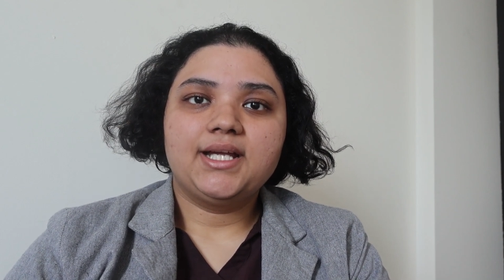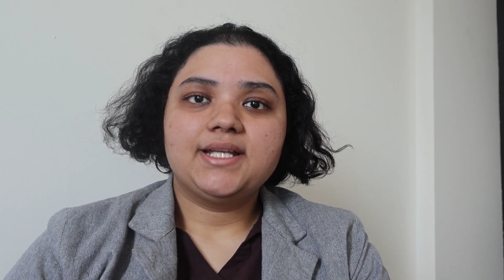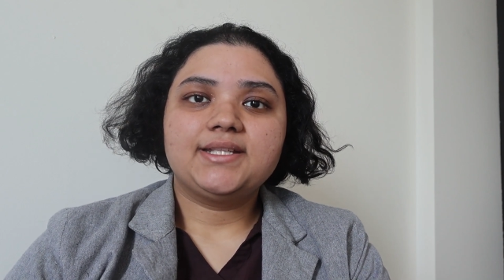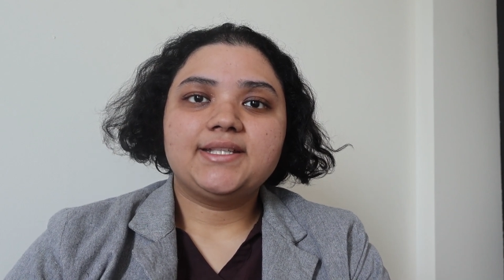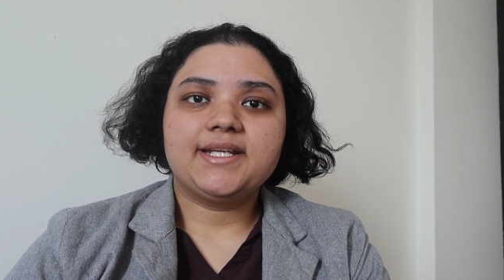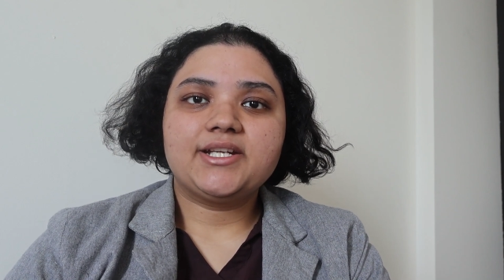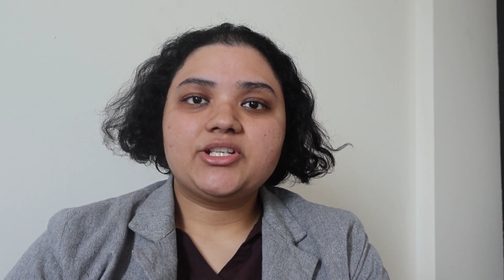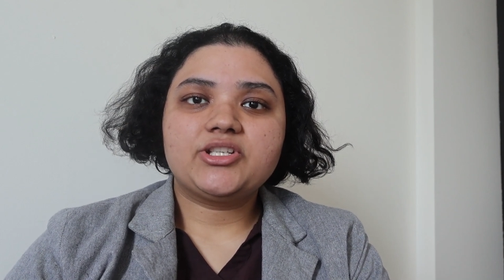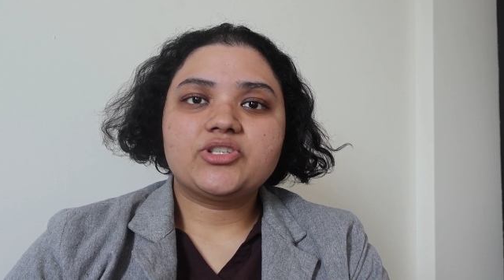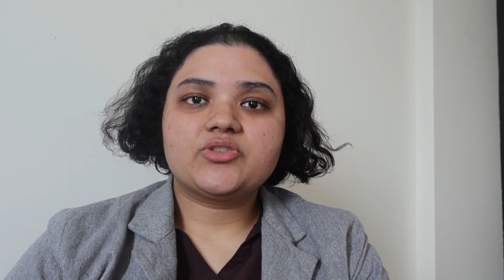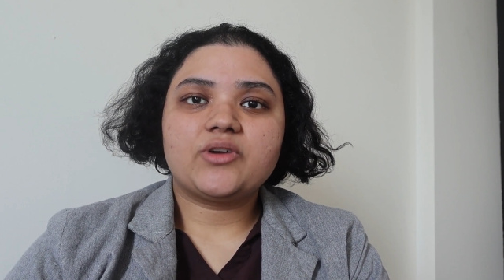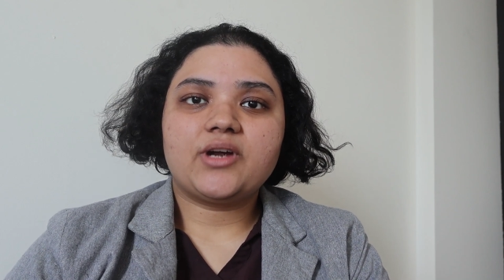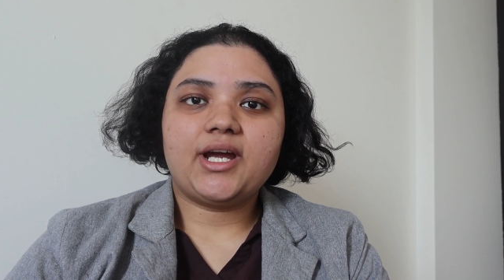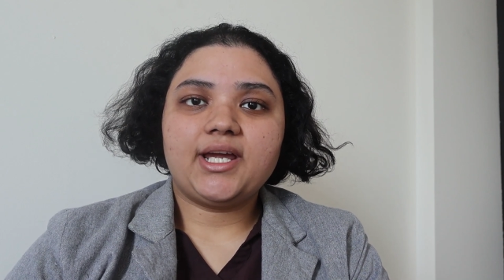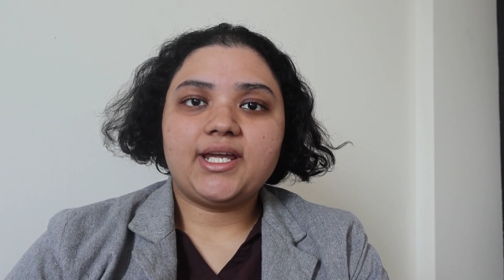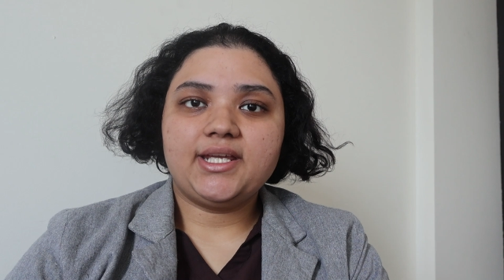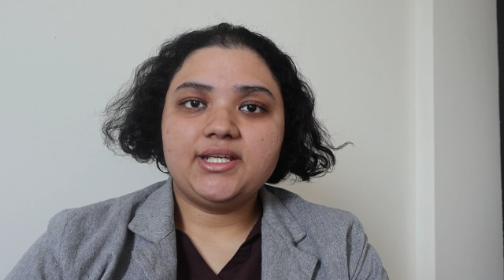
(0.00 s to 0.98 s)
they
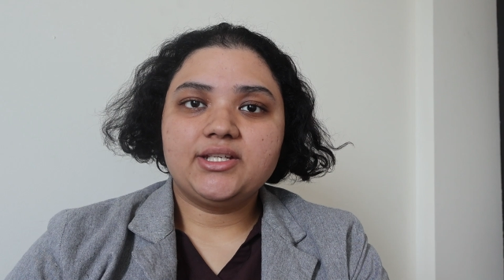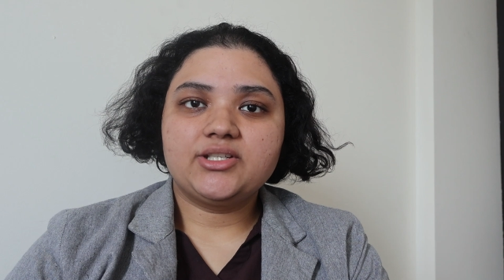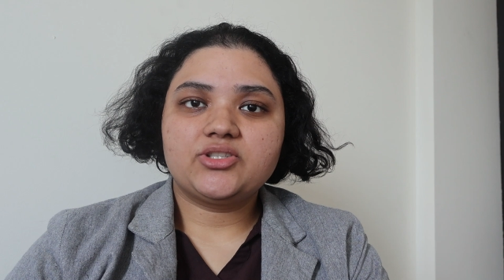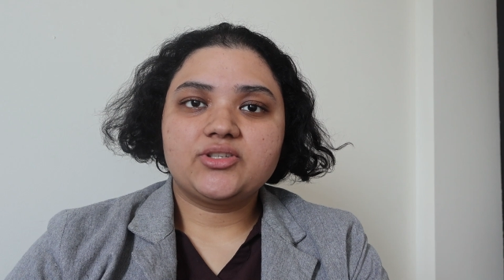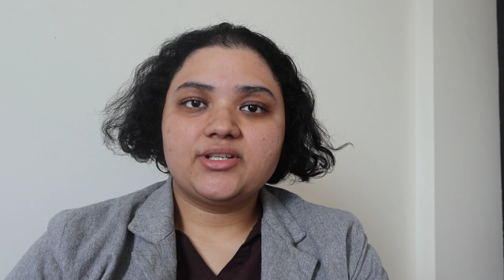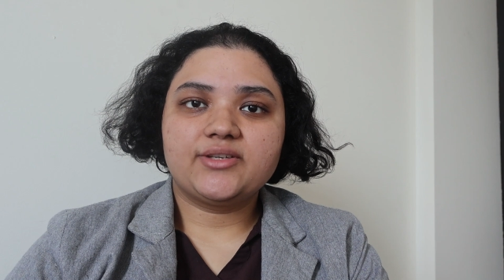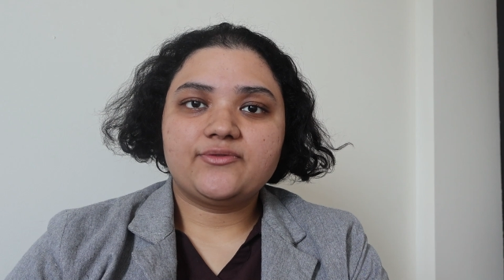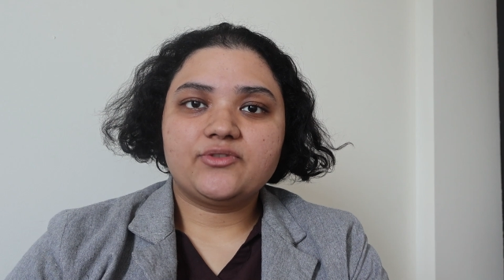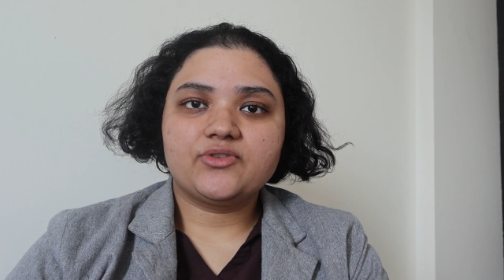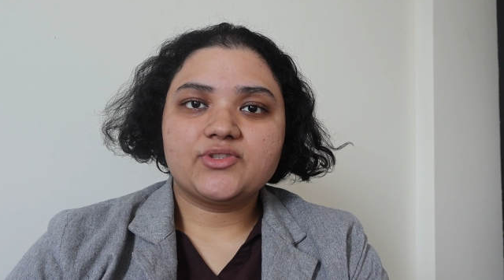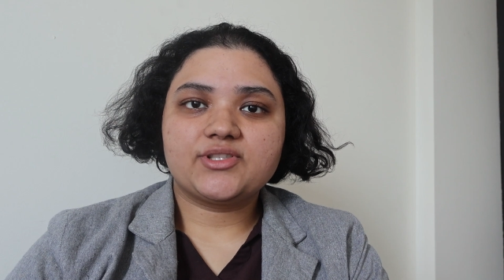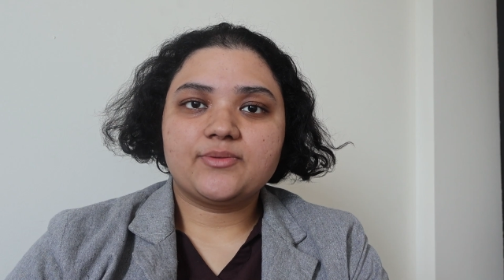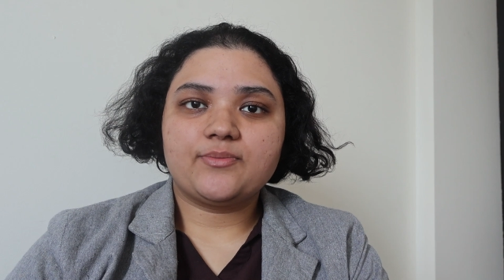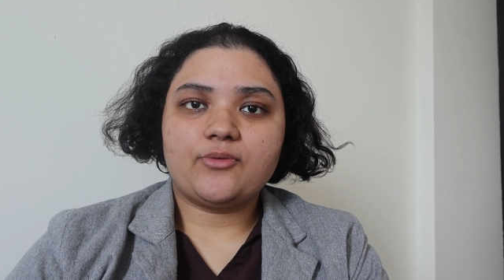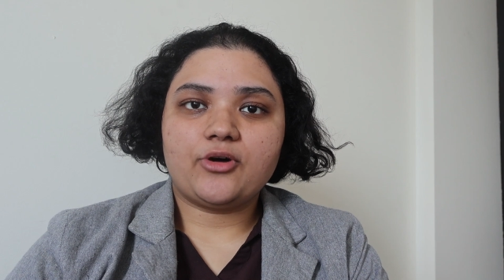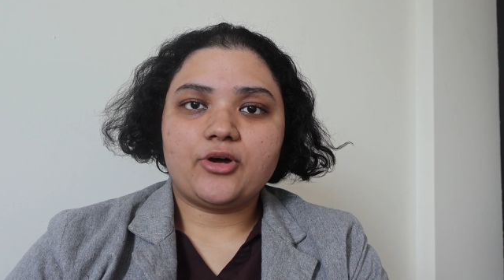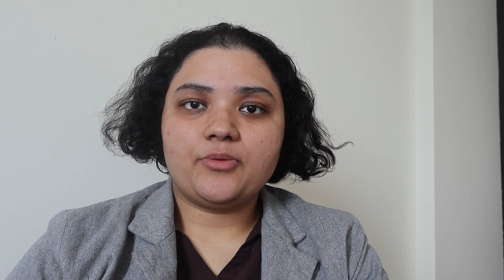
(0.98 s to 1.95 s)
try to defuse
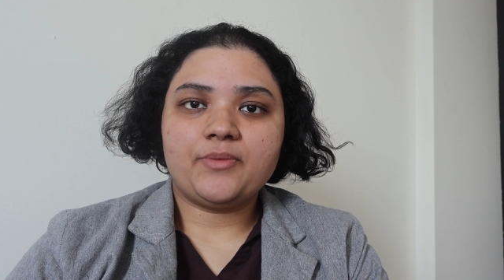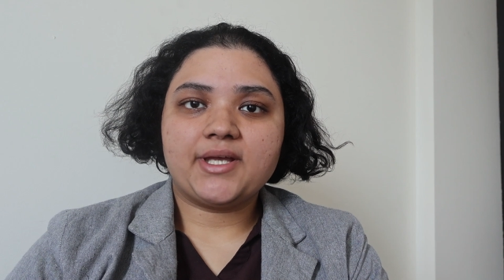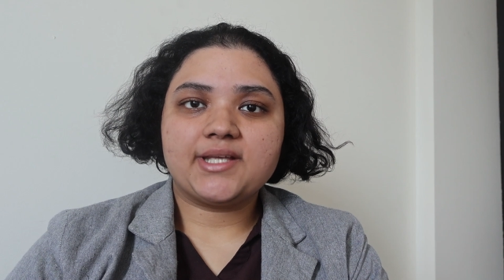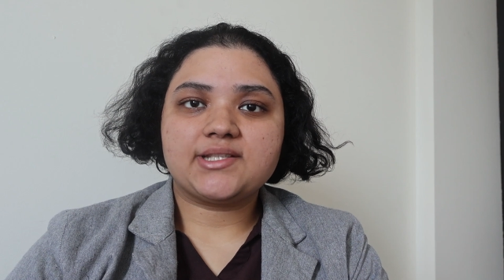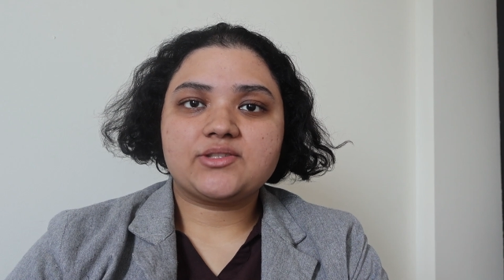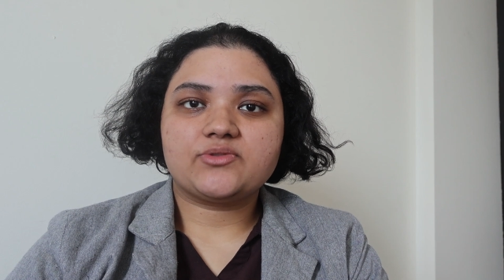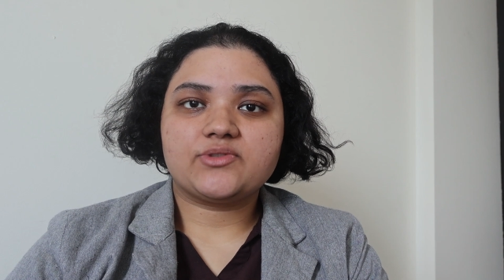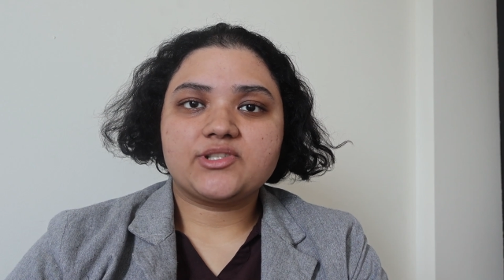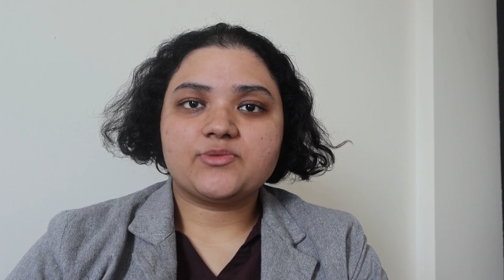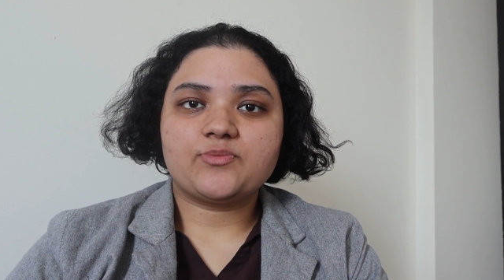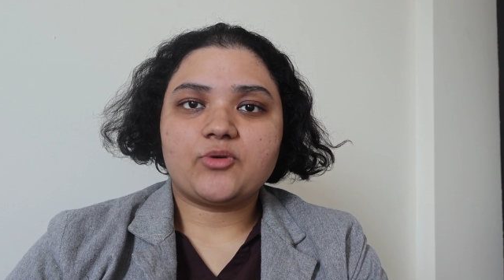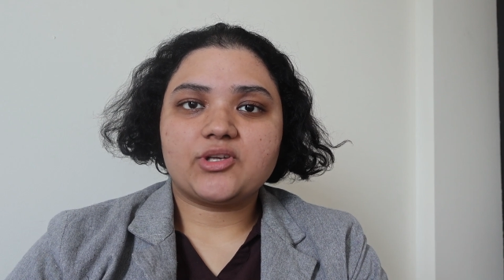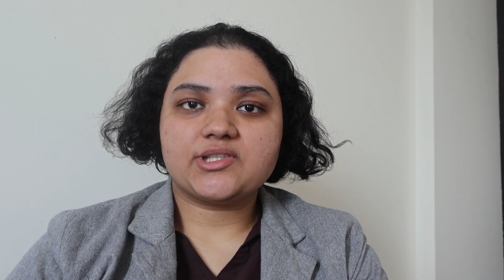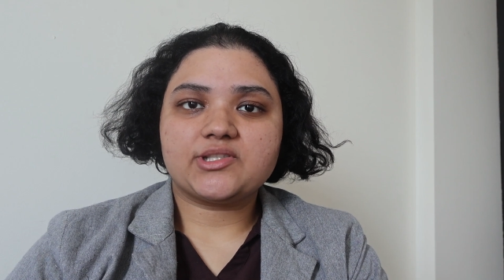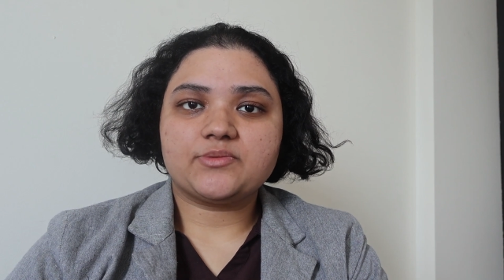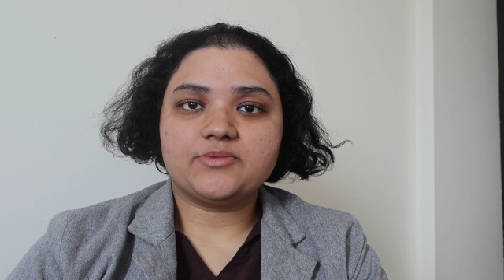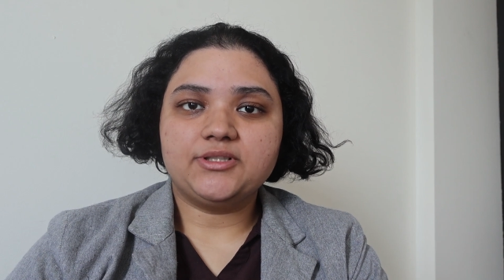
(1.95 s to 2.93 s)
the bomb as soon as
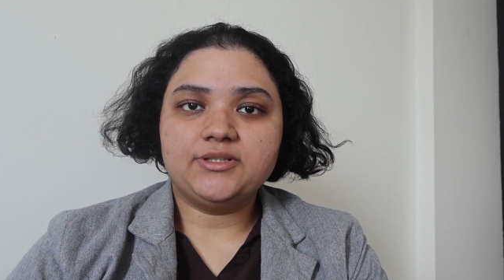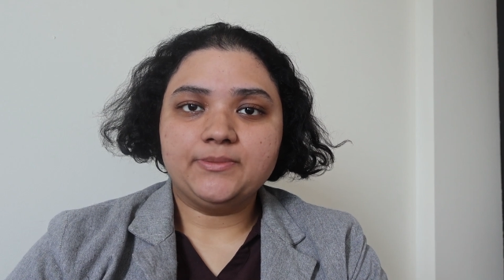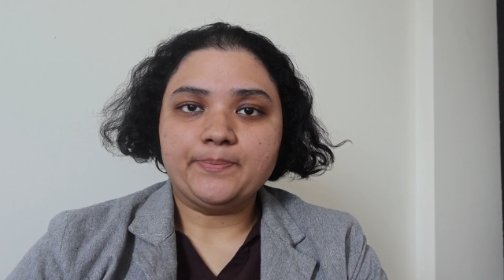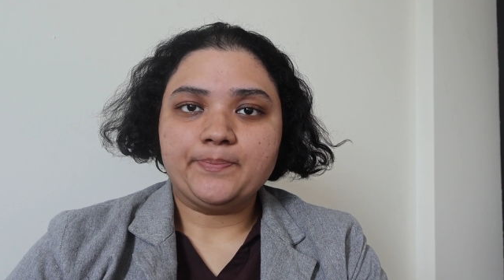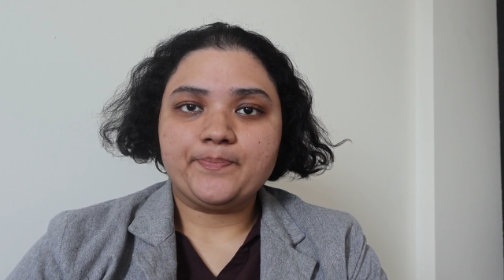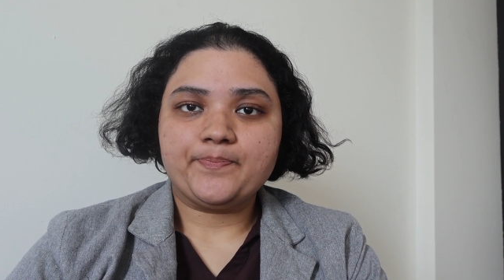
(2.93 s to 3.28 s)
possible